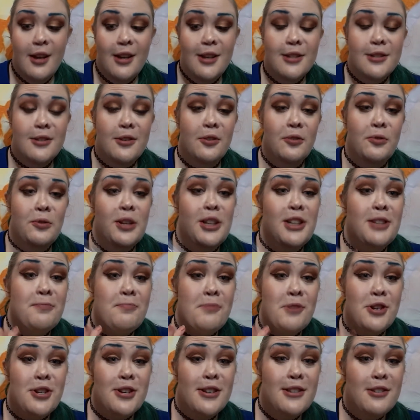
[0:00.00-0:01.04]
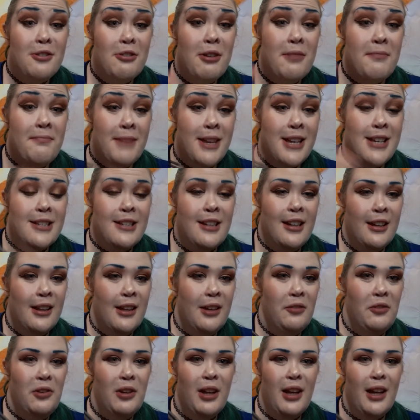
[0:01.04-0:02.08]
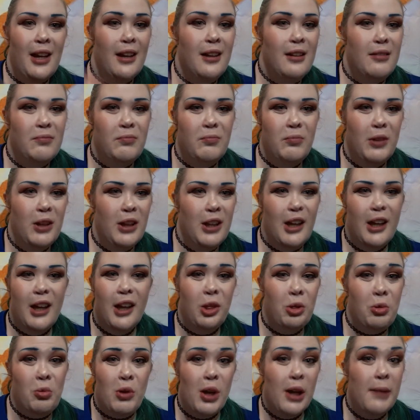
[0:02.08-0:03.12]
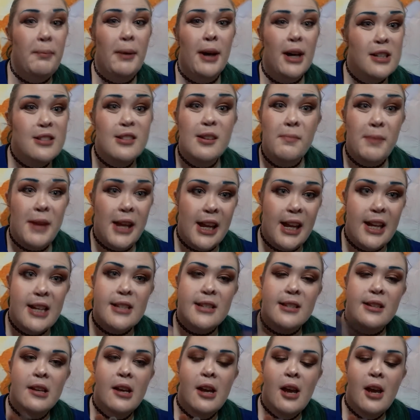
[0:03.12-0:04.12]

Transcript: So these brushes are amazing. They were like, what, like three bucks a piece.